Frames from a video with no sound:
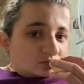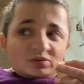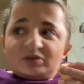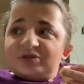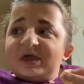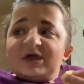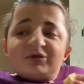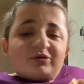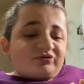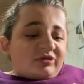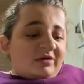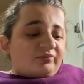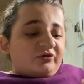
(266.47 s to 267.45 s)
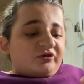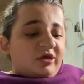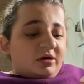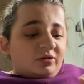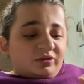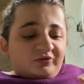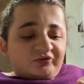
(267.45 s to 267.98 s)
Yeah, you can definitely
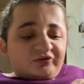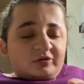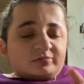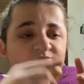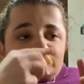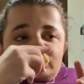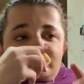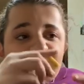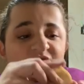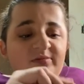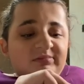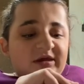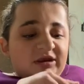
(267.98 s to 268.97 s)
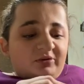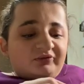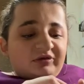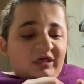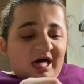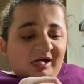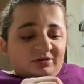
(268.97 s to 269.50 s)
tell there's tomatoes
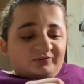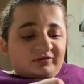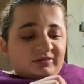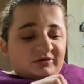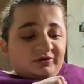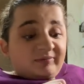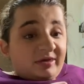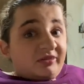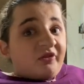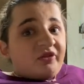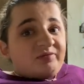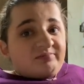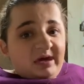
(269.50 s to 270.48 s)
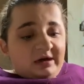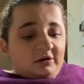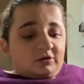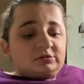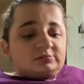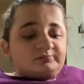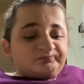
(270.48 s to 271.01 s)
and olives in this by the
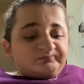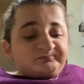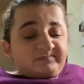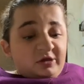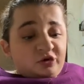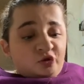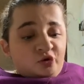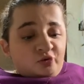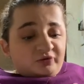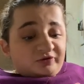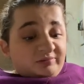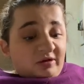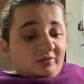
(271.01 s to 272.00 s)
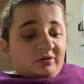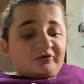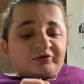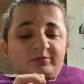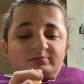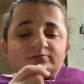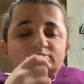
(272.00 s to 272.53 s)
smell. Smell like
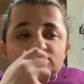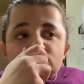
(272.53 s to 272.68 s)
some.